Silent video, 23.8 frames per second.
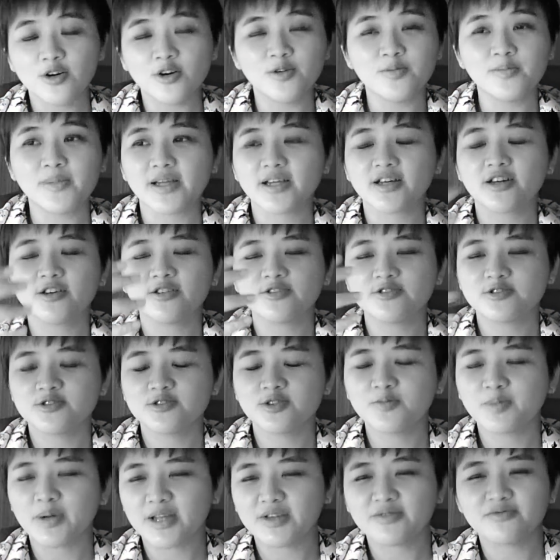oh my god, so
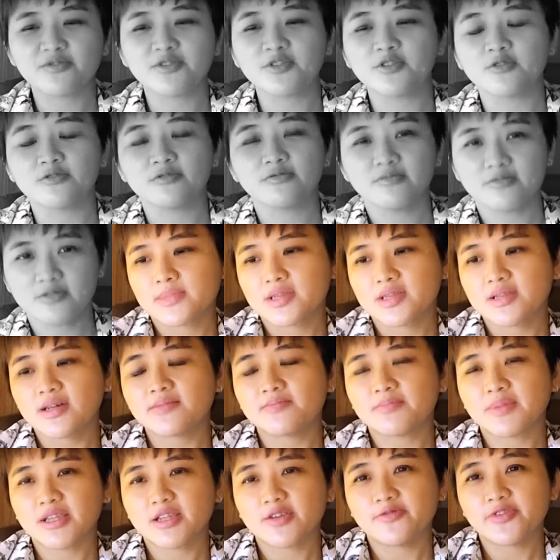painful. Third
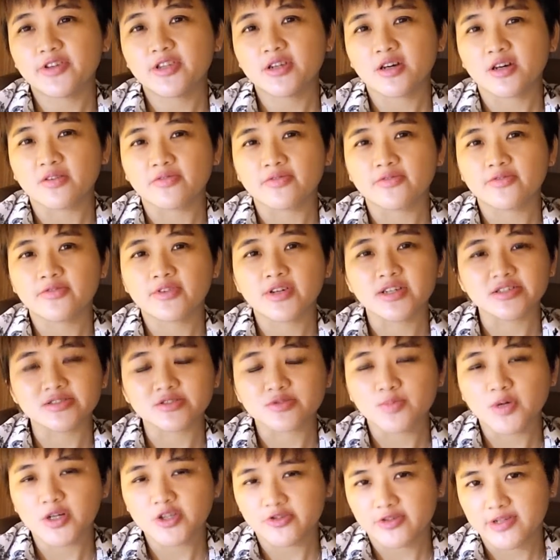benefit of a
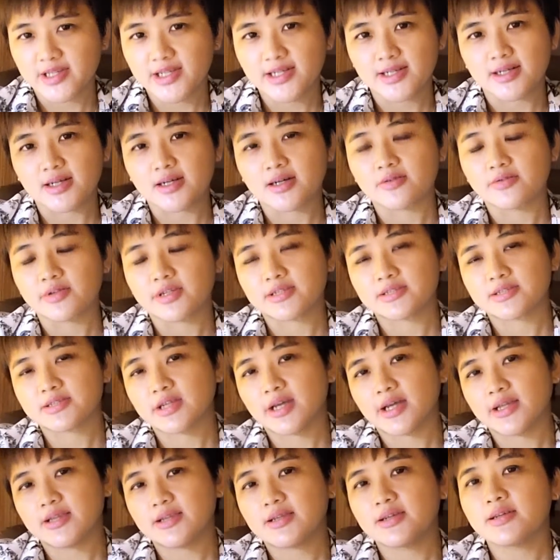small trading account is
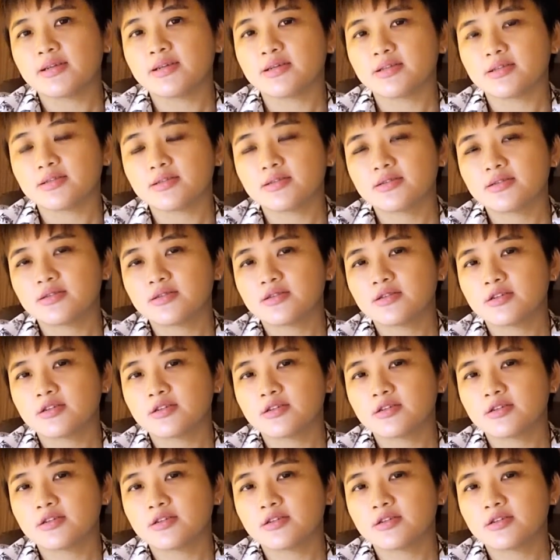that it